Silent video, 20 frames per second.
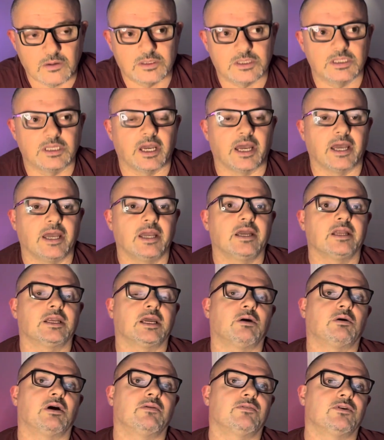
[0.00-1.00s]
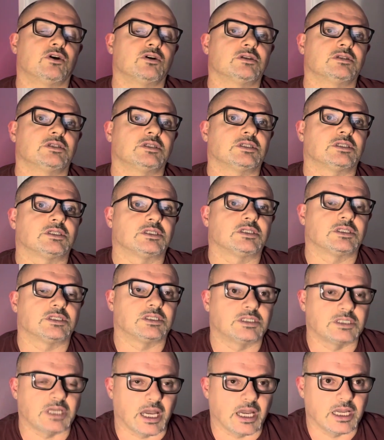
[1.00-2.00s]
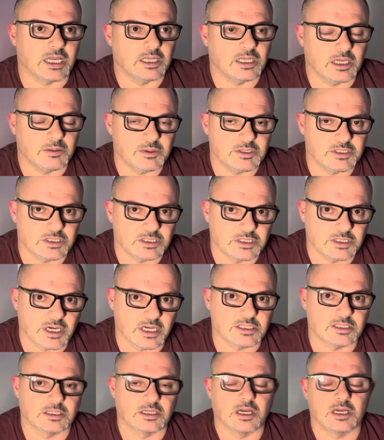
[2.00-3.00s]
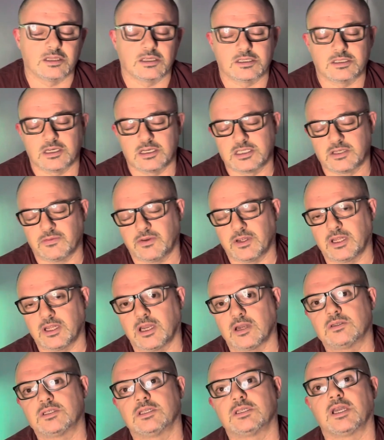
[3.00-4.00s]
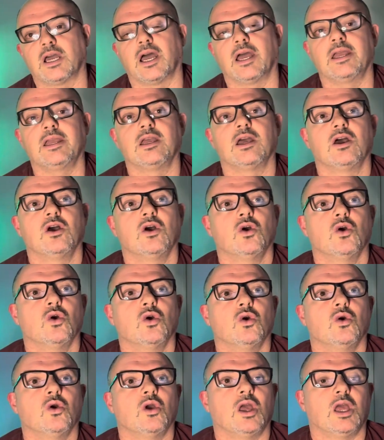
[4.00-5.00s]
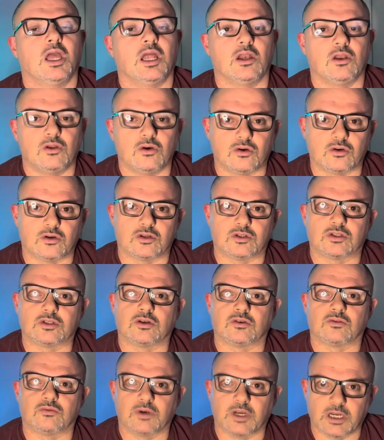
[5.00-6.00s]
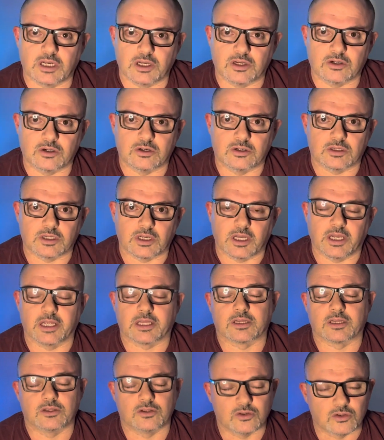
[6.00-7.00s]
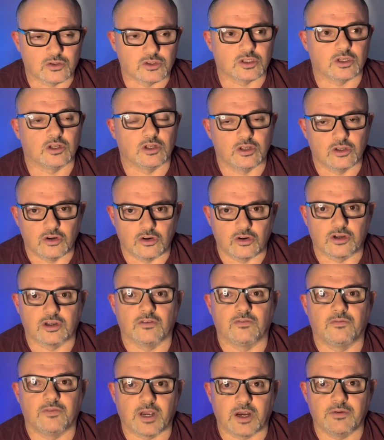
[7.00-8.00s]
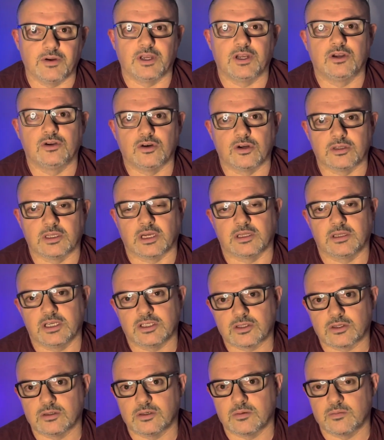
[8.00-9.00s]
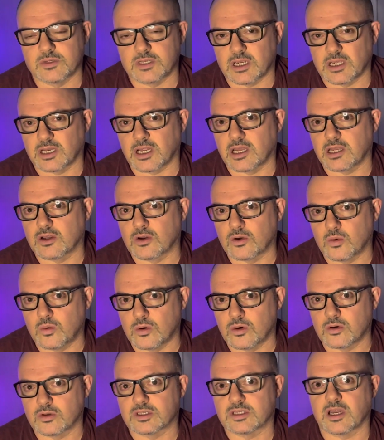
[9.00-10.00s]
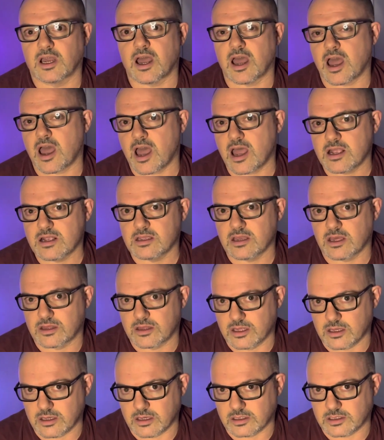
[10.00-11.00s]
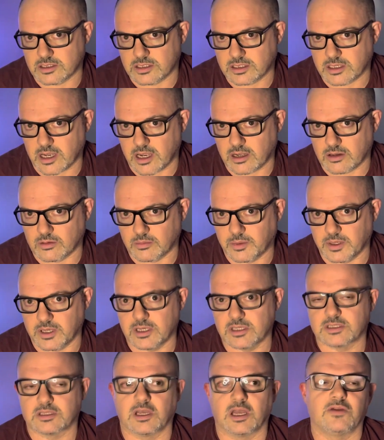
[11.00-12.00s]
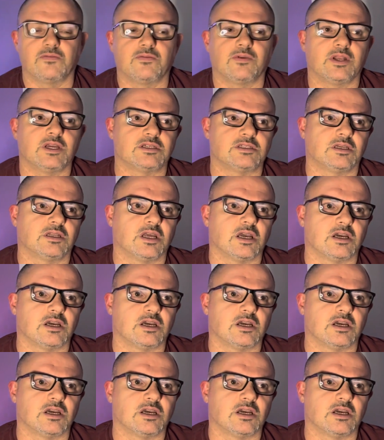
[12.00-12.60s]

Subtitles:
today. Now I've got to say, the images yesterday and the teaser video today, it looks really good. It does look very good. Now this comes in a 1/4 and a 1/3 scale piece. They've listed it